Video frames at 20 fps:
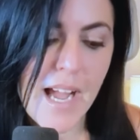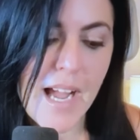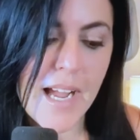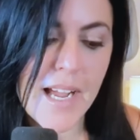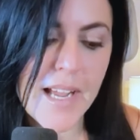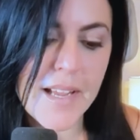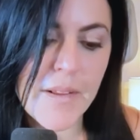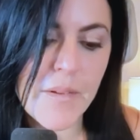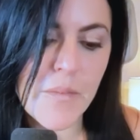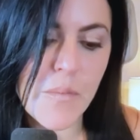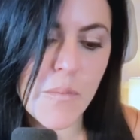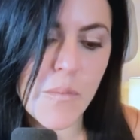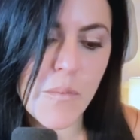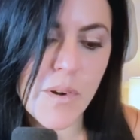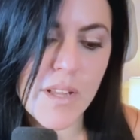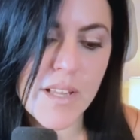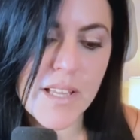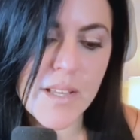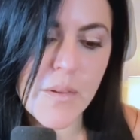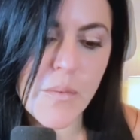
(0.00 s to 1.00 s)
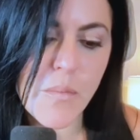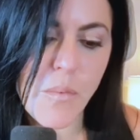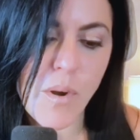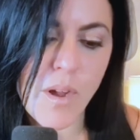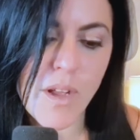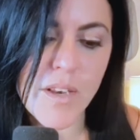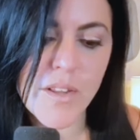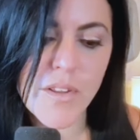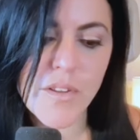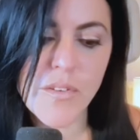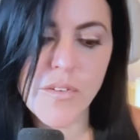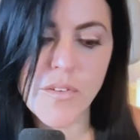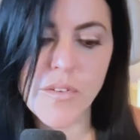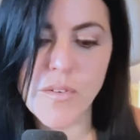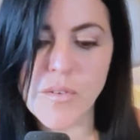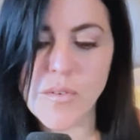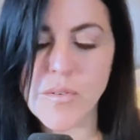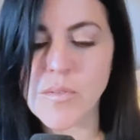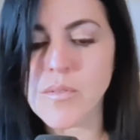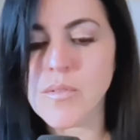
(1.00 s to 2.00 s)
I really want
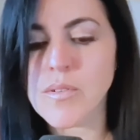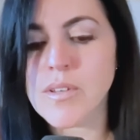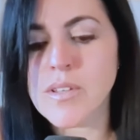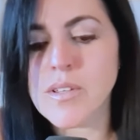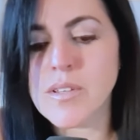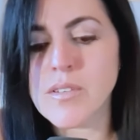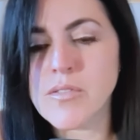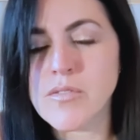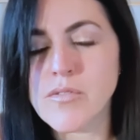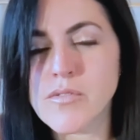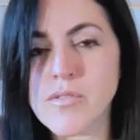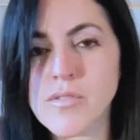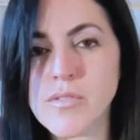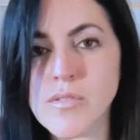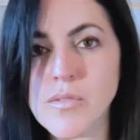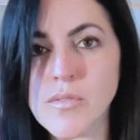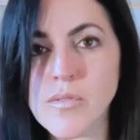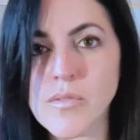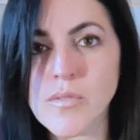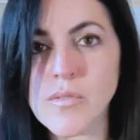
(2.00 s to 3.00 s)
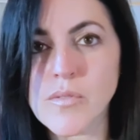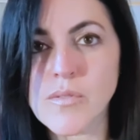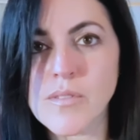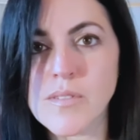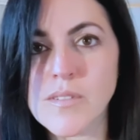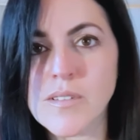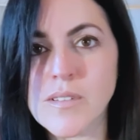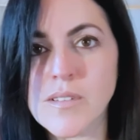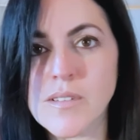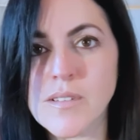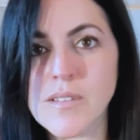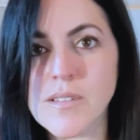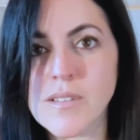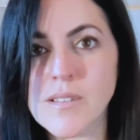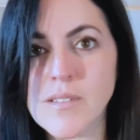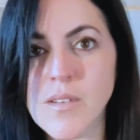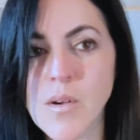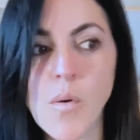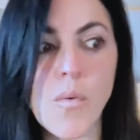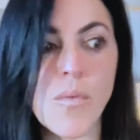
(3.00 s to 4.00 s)
you to
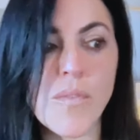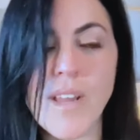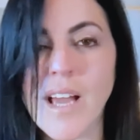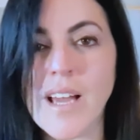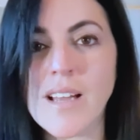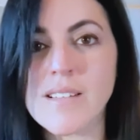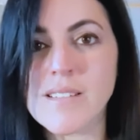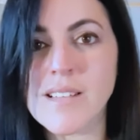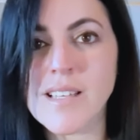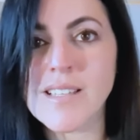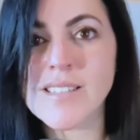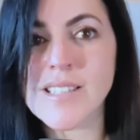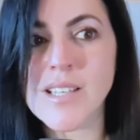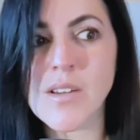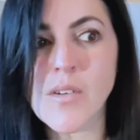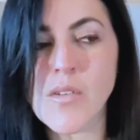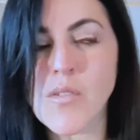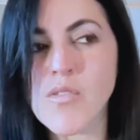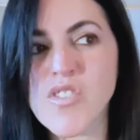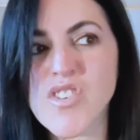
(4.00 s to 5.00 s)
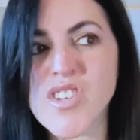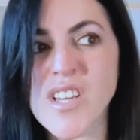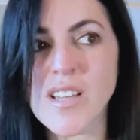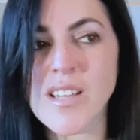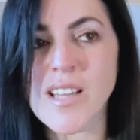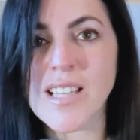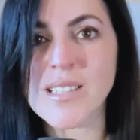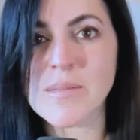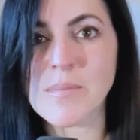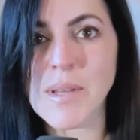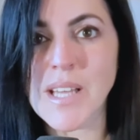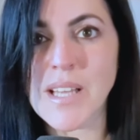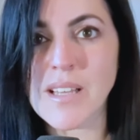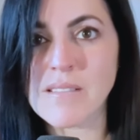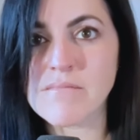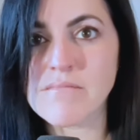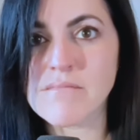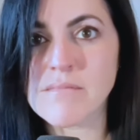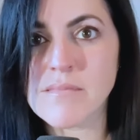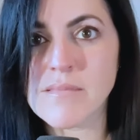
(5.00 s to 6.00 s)
own that and say, oh shit, that's
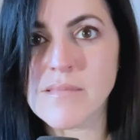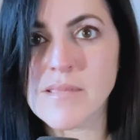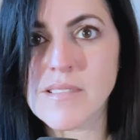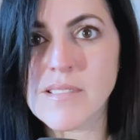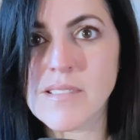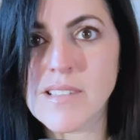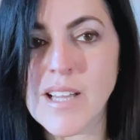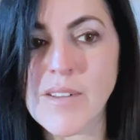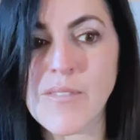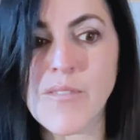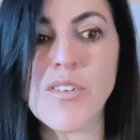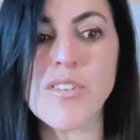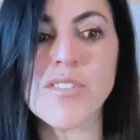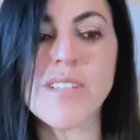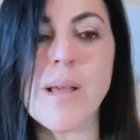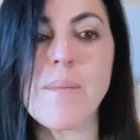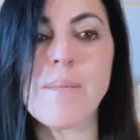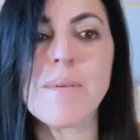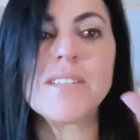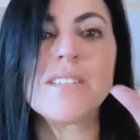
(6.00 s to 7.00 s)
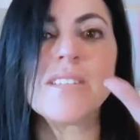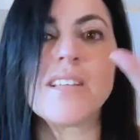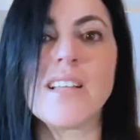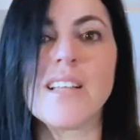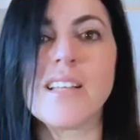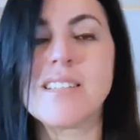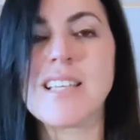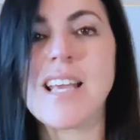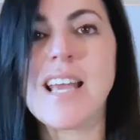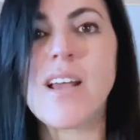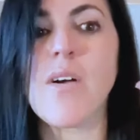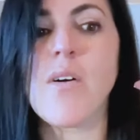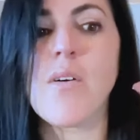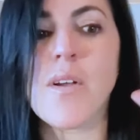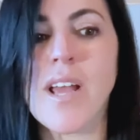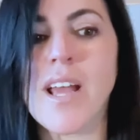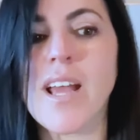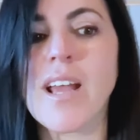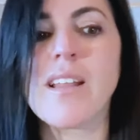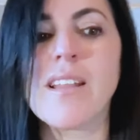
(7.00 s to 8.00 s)
me. Like, first step is say,
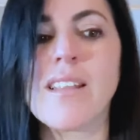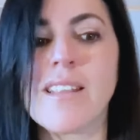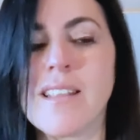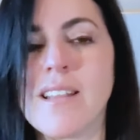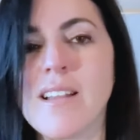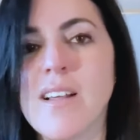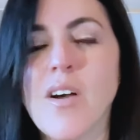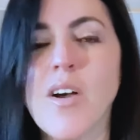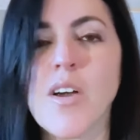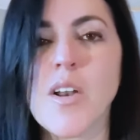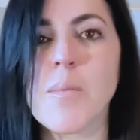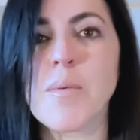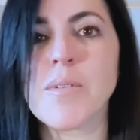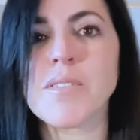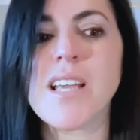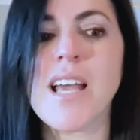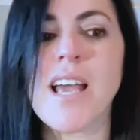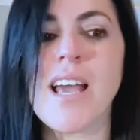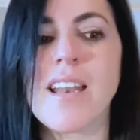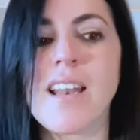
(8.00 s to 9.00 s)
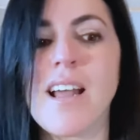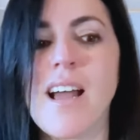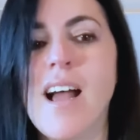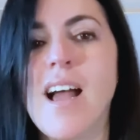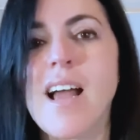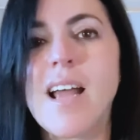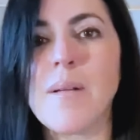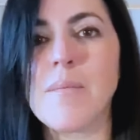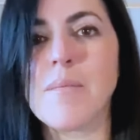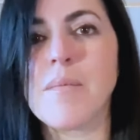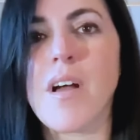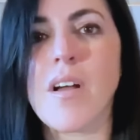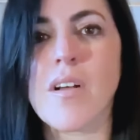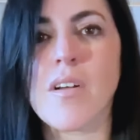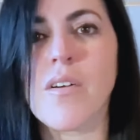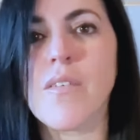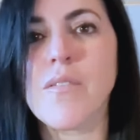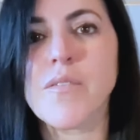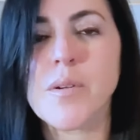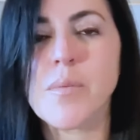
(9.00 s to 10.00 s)
okay, 100%, I am
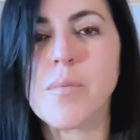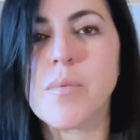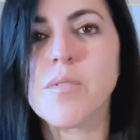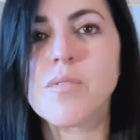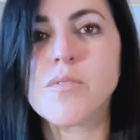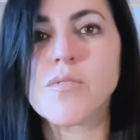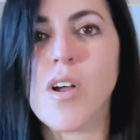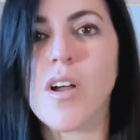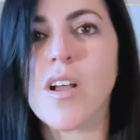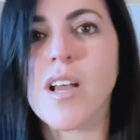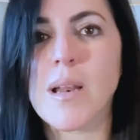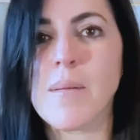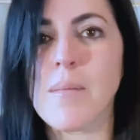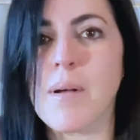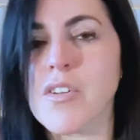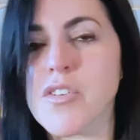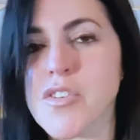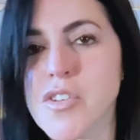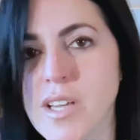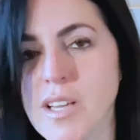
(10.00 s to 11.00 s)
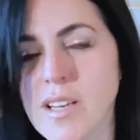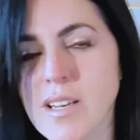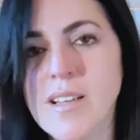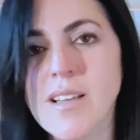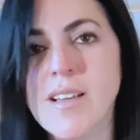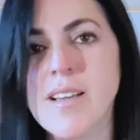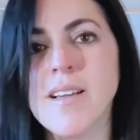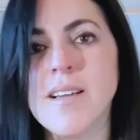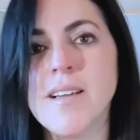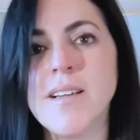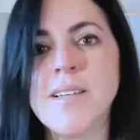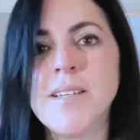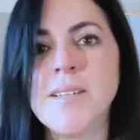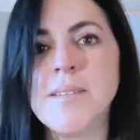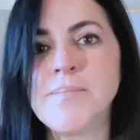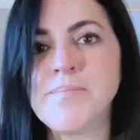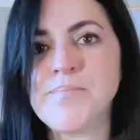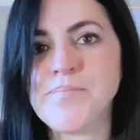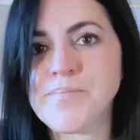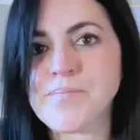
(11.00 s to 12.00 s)
not comfortable talking about shit.
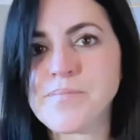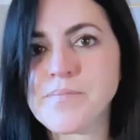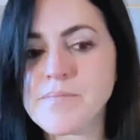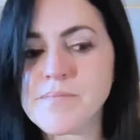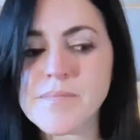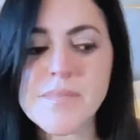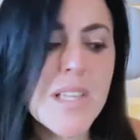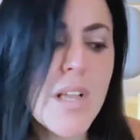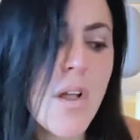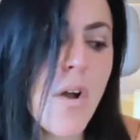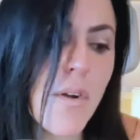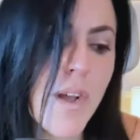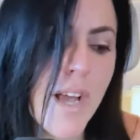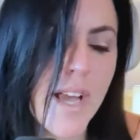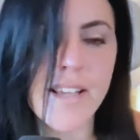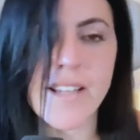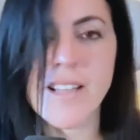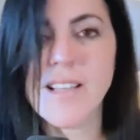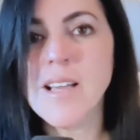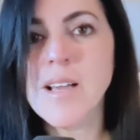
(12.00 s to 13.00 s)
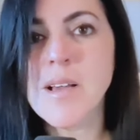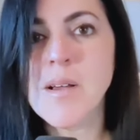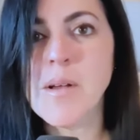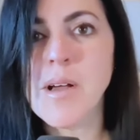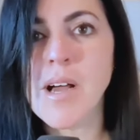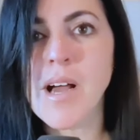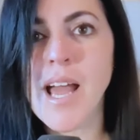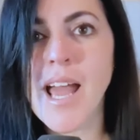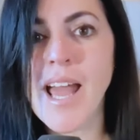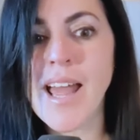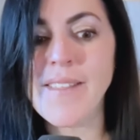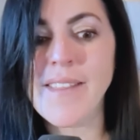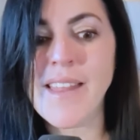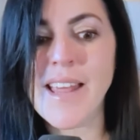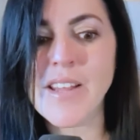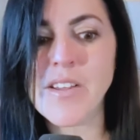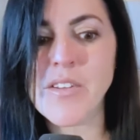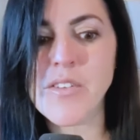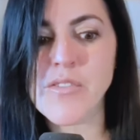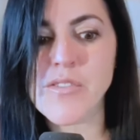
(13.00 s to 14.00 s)
Okay. And
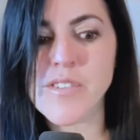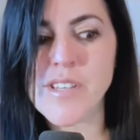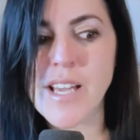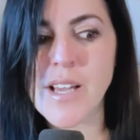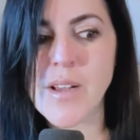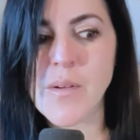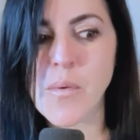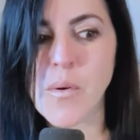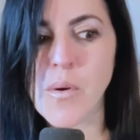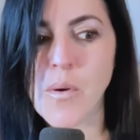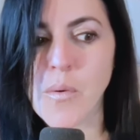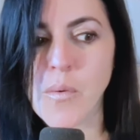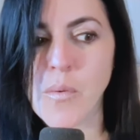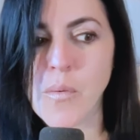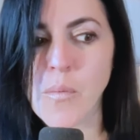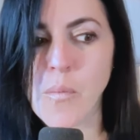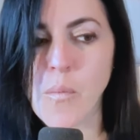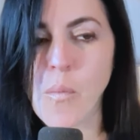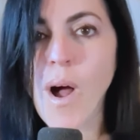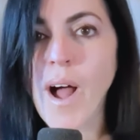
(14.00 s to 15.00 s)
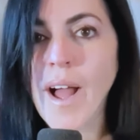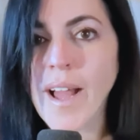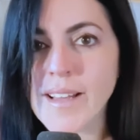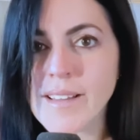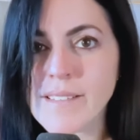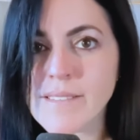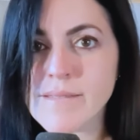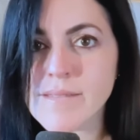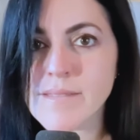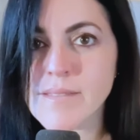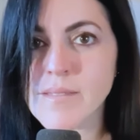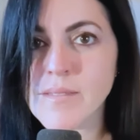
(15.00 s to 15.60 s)
then you say, well, why?